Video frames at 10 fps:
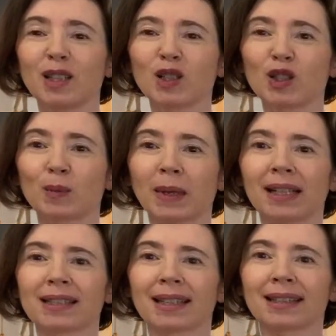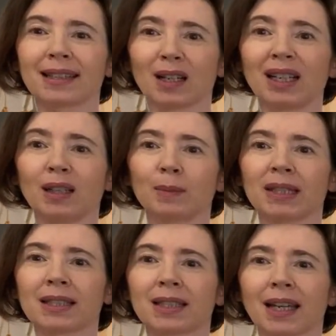smells and a little
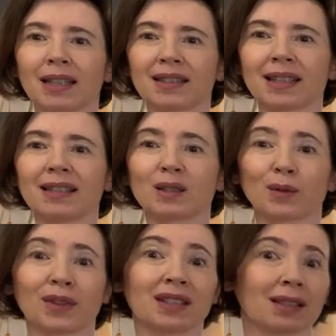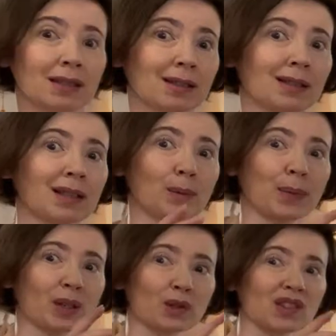bit and taste of it still
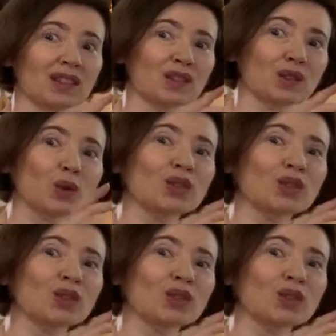because it's so